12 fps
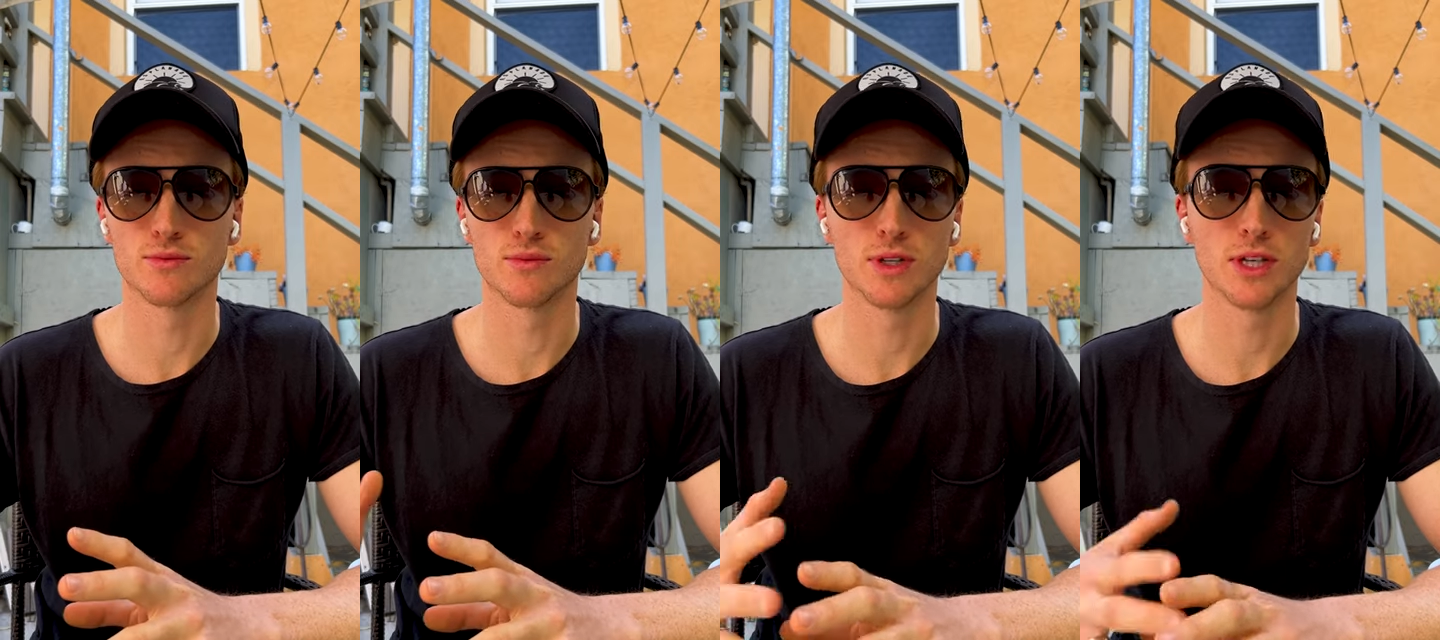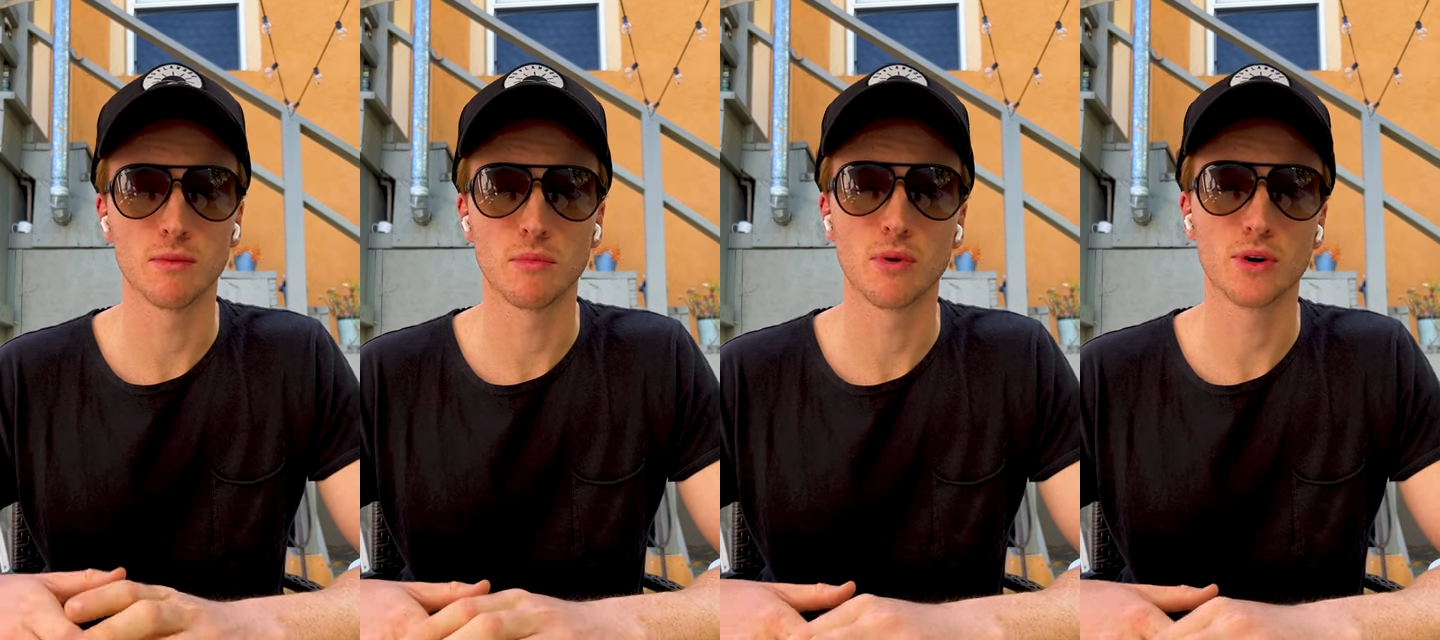really
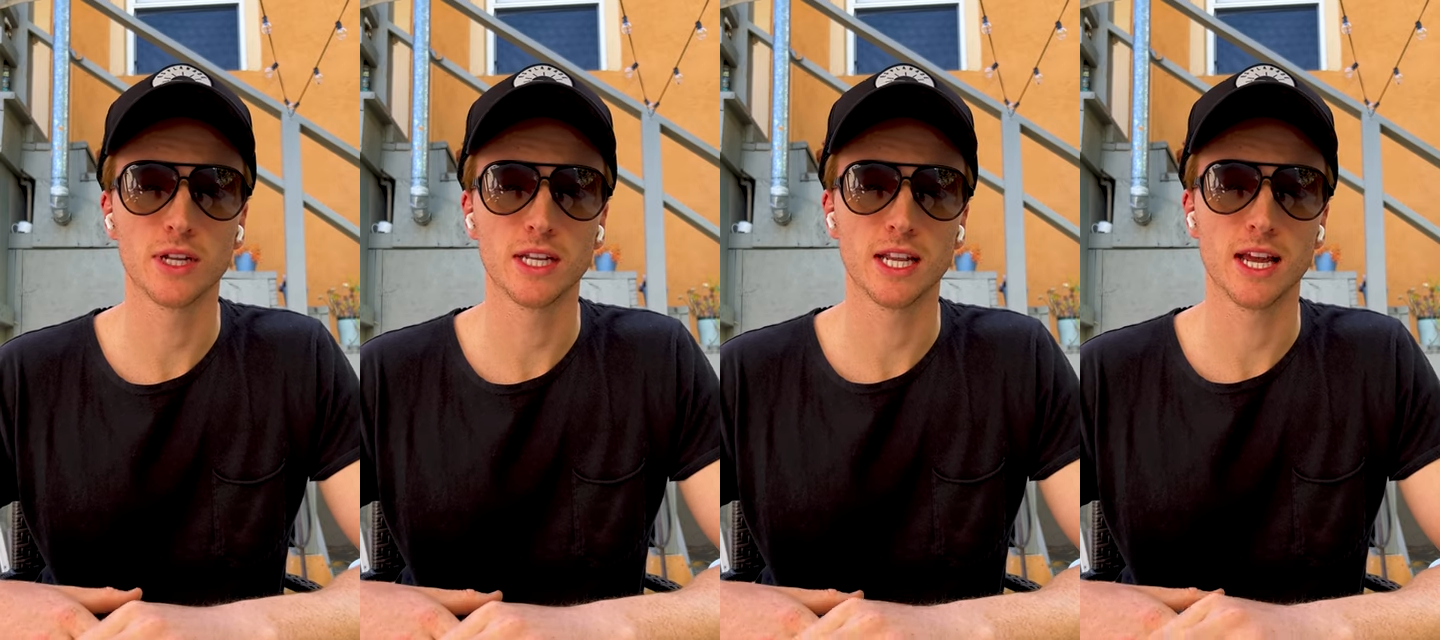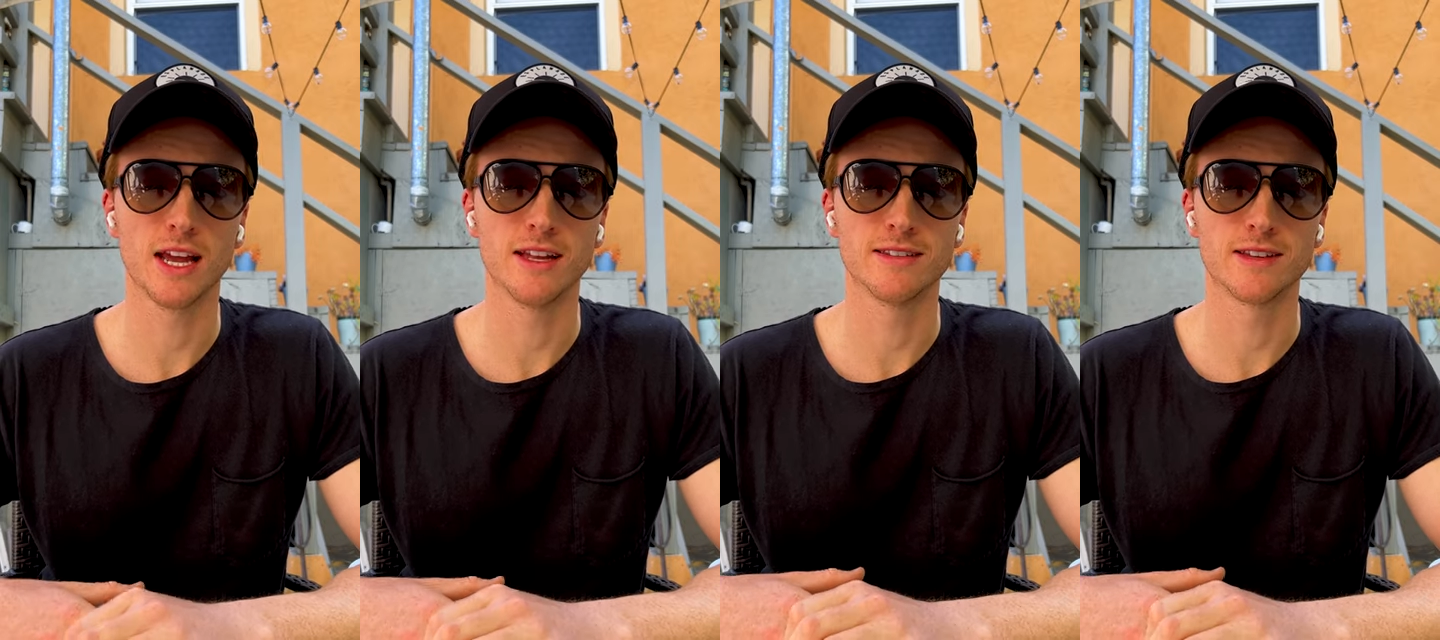important
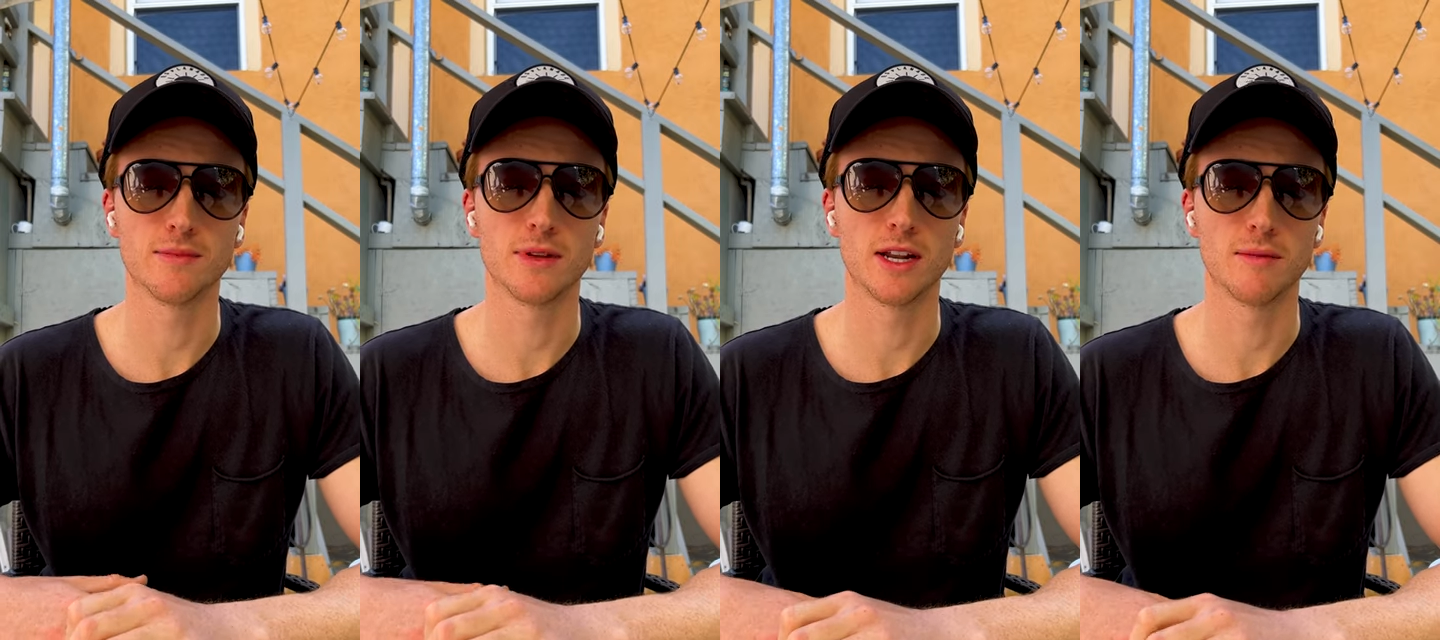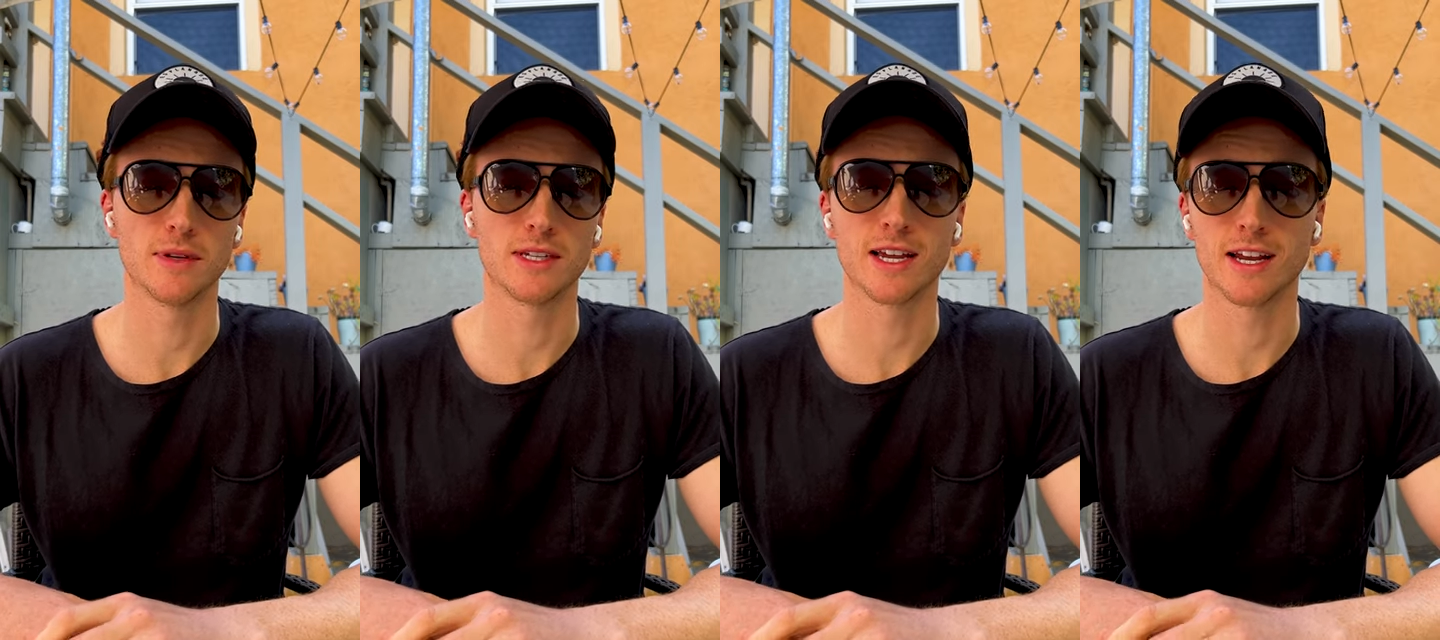and something
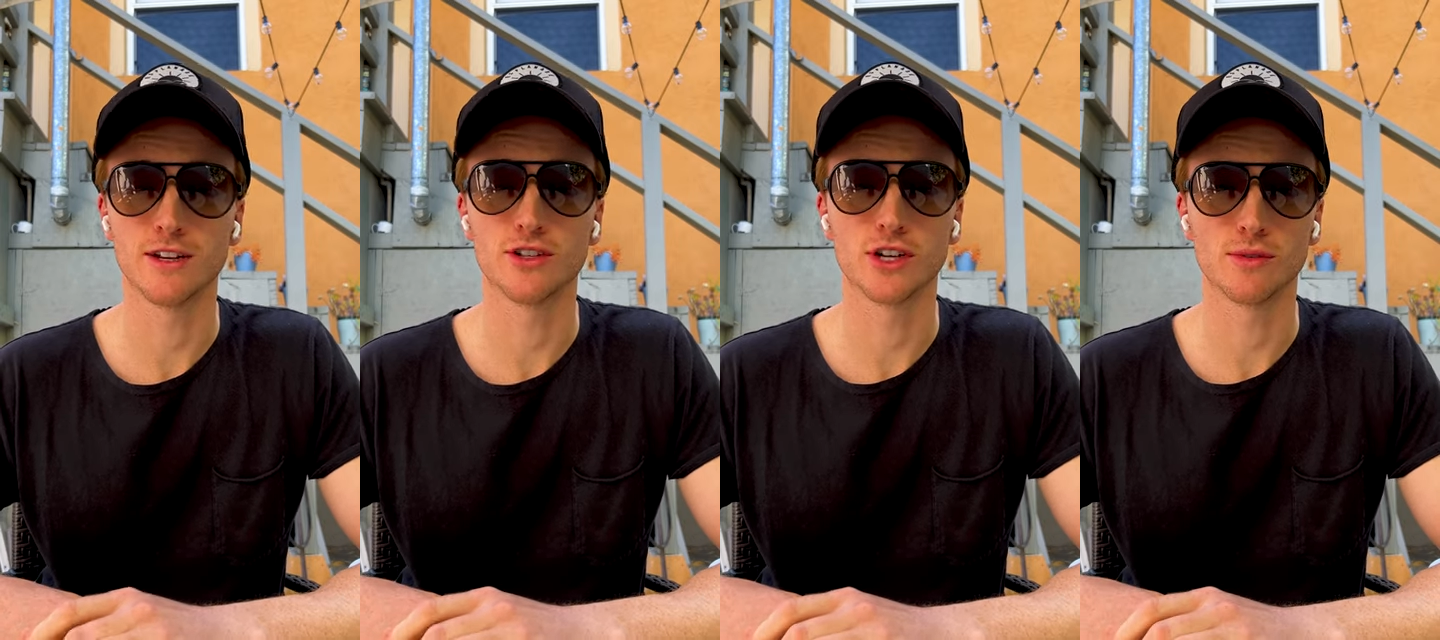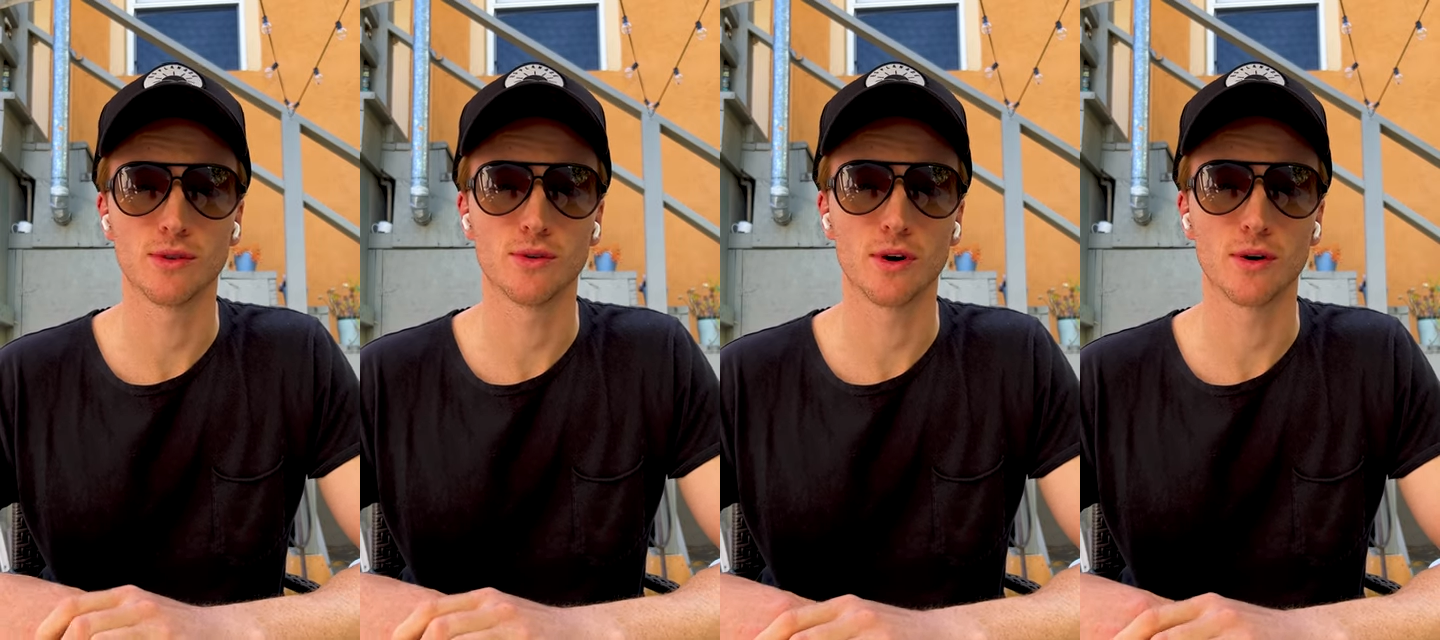I'm excited to share
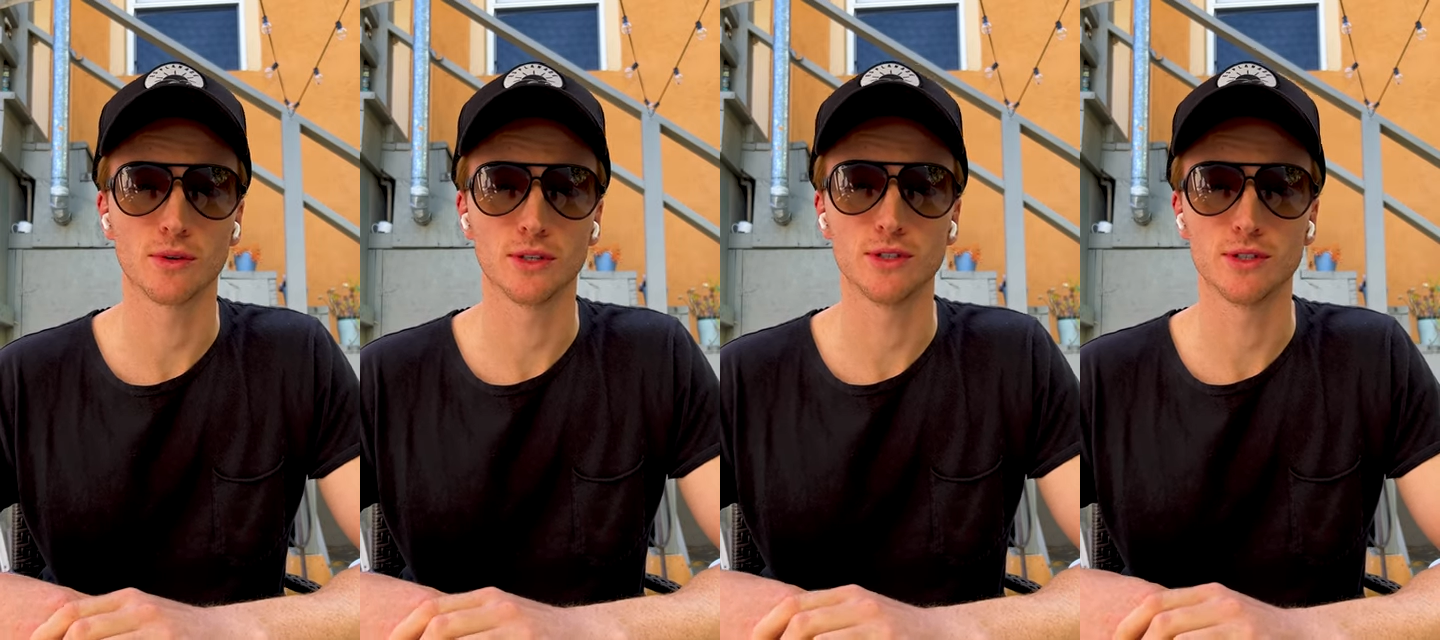with you all really